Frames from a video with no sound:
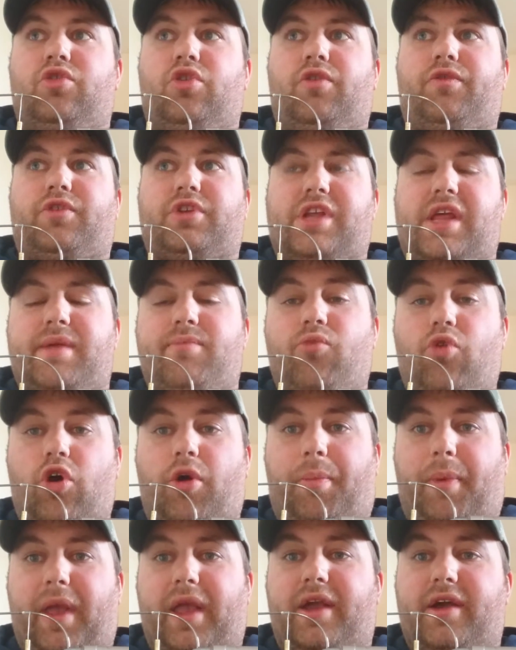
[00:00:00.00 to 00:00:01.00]
don't know if there's any
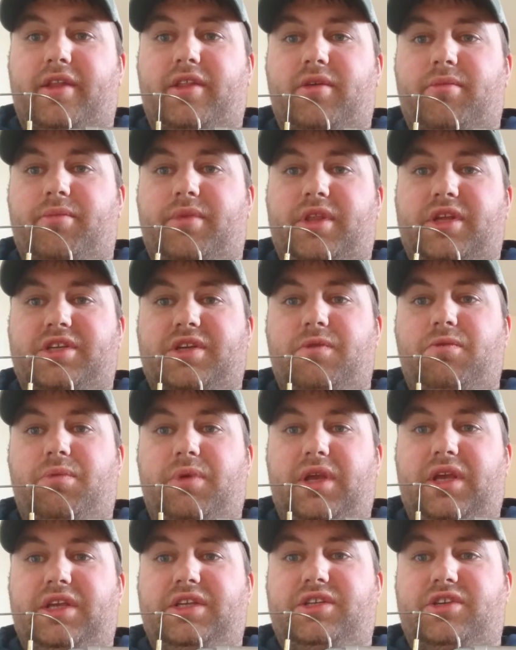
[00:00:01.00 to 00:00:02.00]
more pike in them, but they
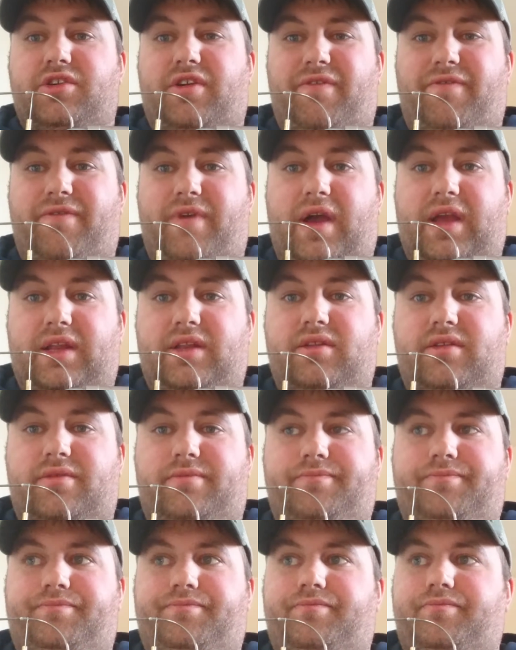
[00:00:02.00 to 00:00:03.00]
seem to be easier to find.